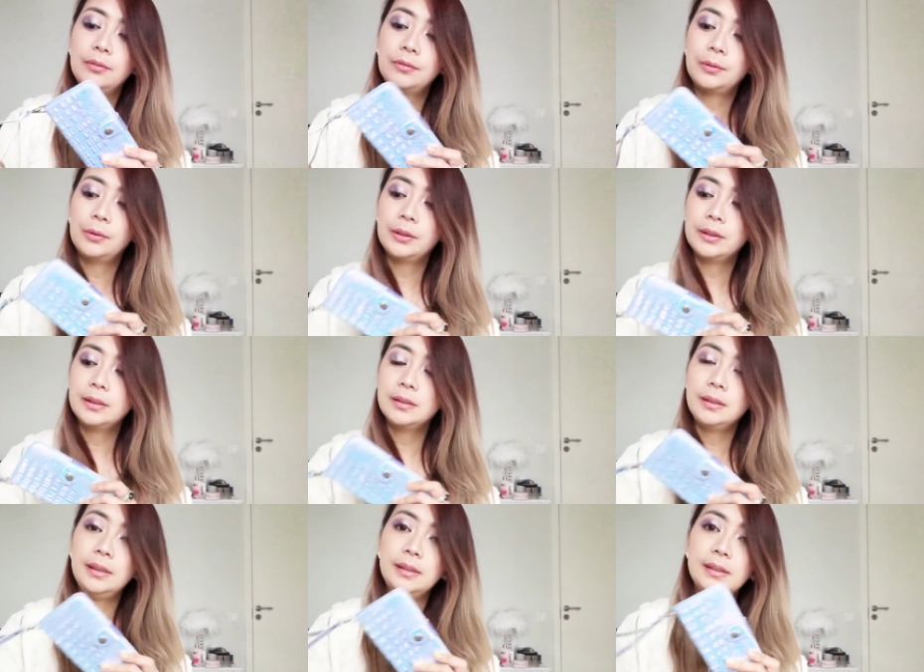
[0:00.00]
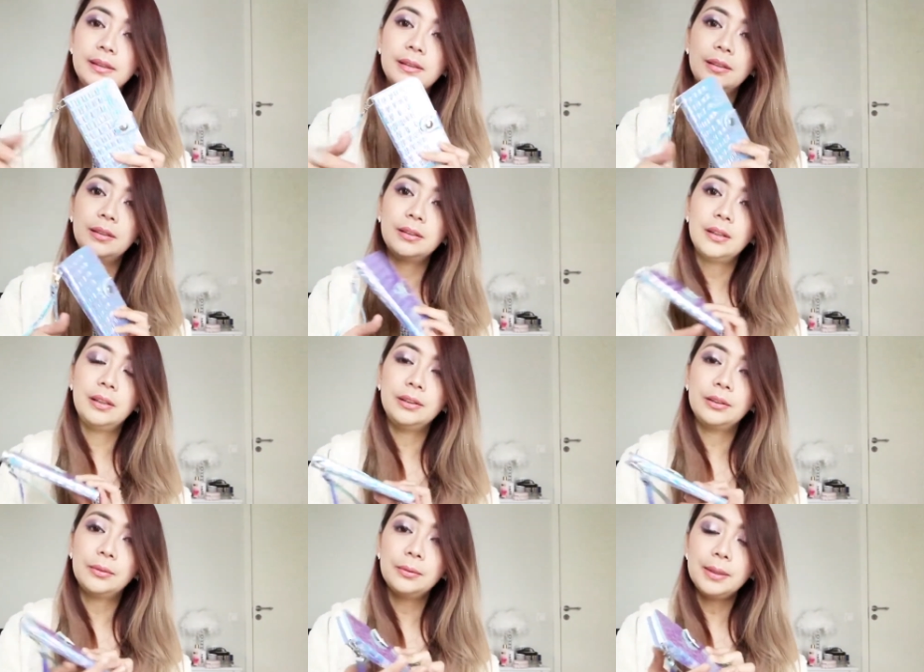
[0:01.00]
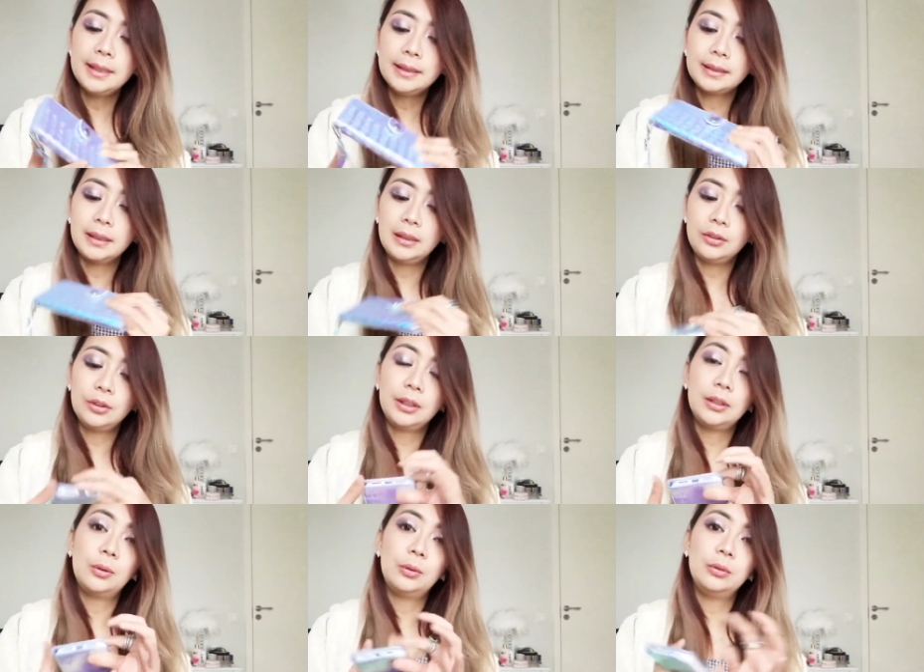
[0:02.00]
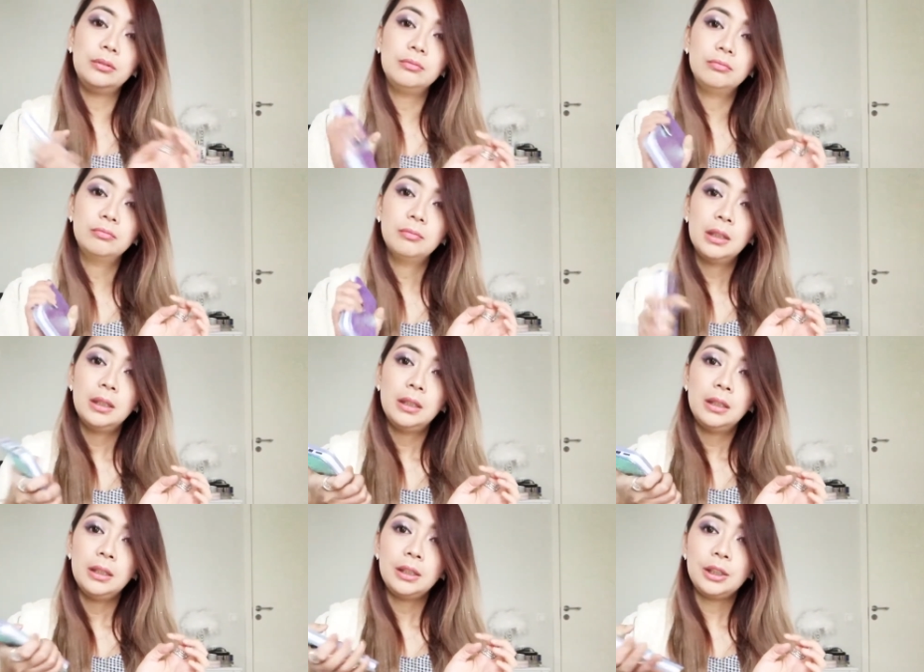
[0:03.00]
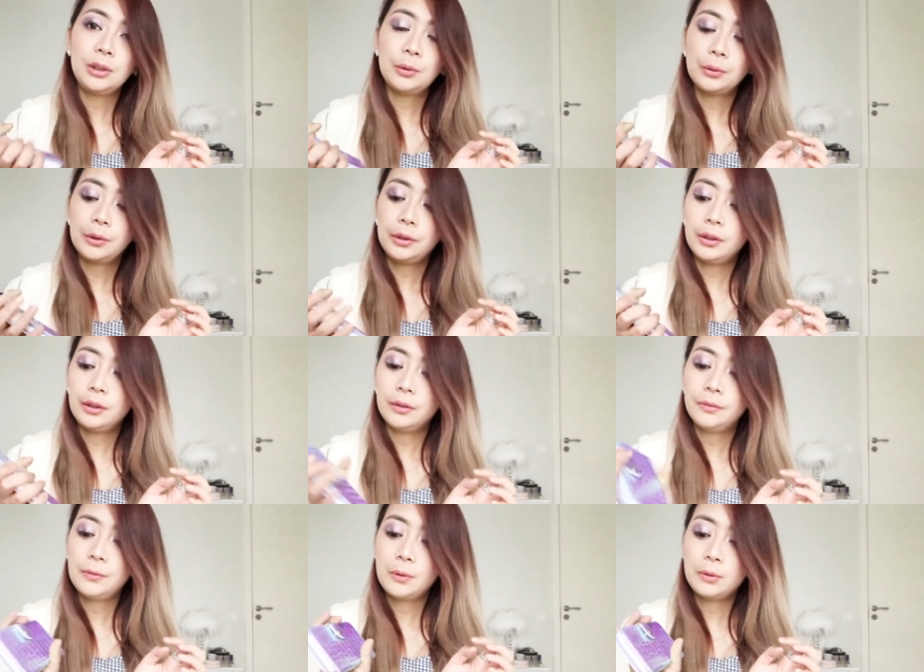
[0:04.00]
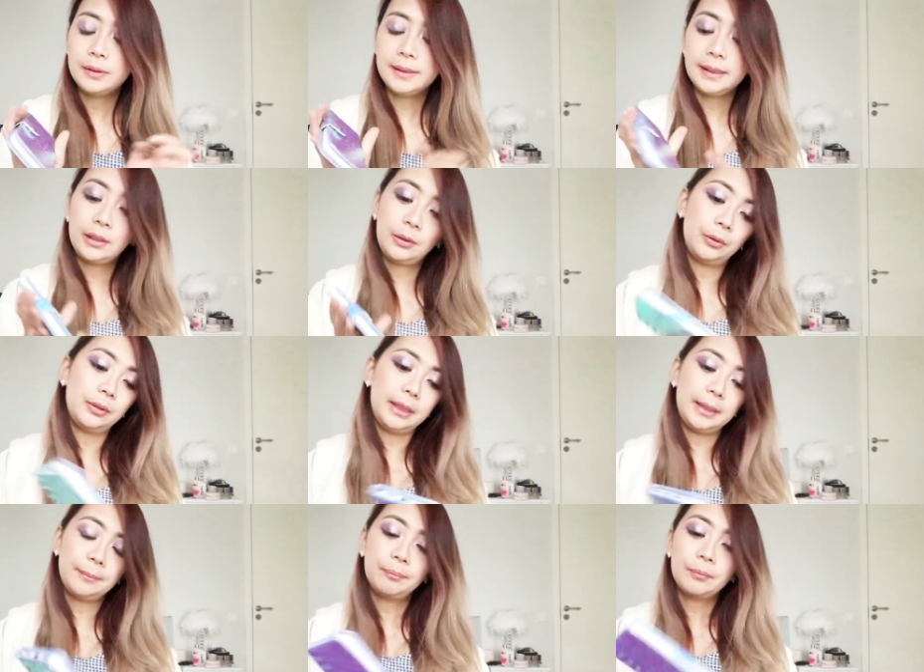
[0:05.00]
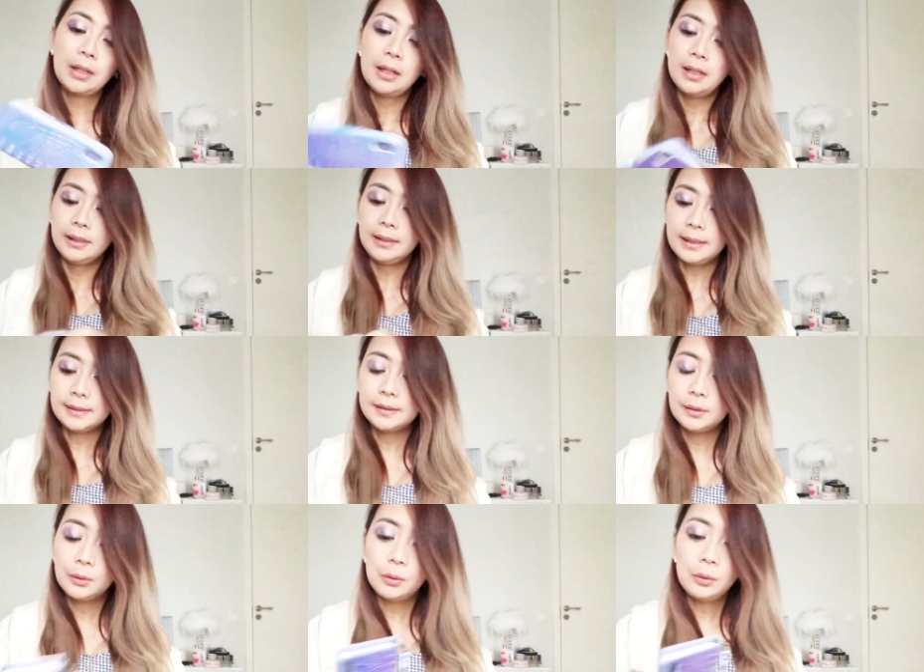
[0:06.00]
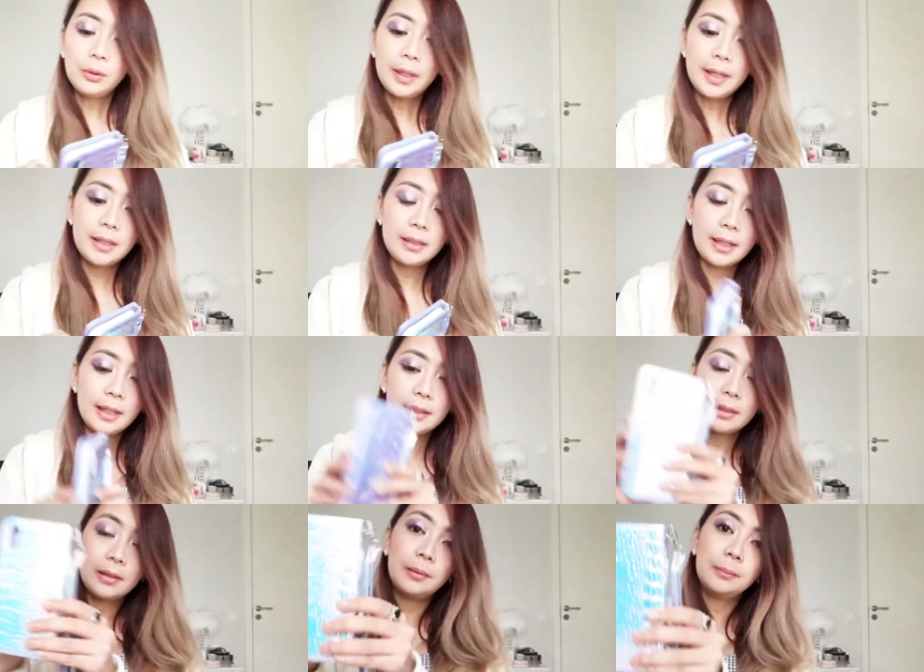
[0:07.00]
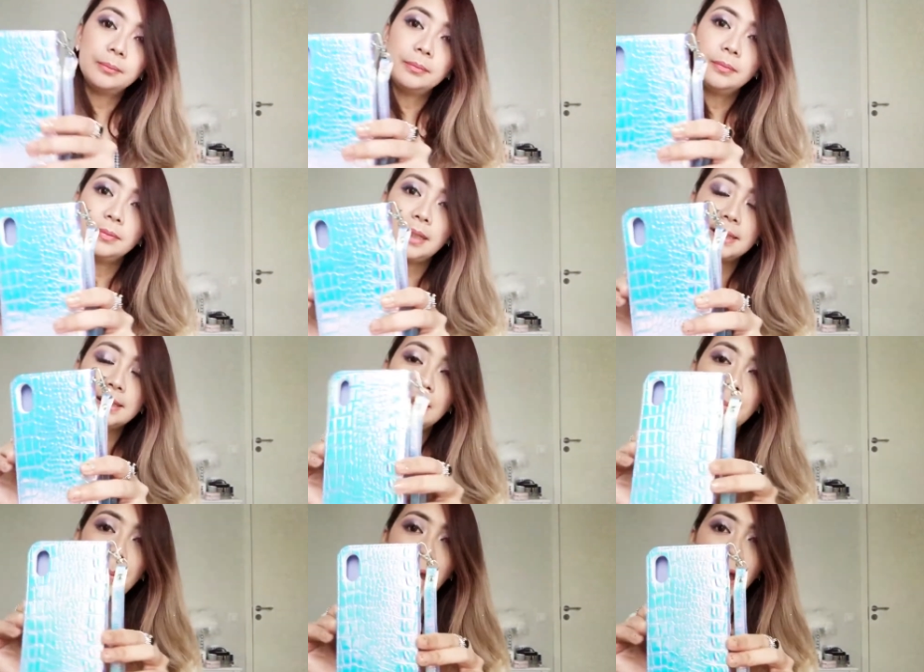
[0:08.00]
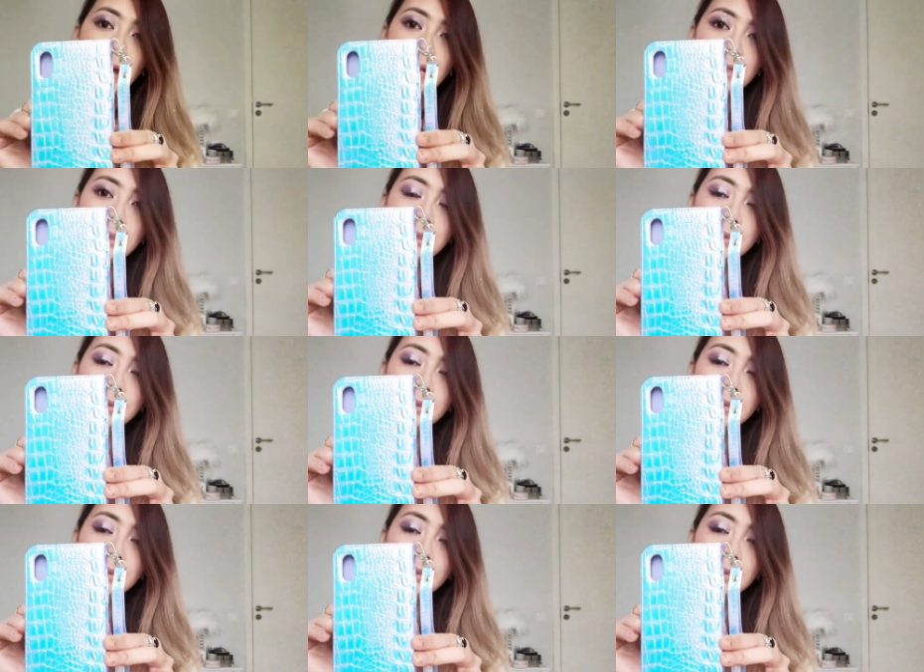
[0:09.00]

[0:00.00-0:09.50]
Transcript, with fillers: of course insert on your wrist and you can hold your phone securely yeah so and then um that's the back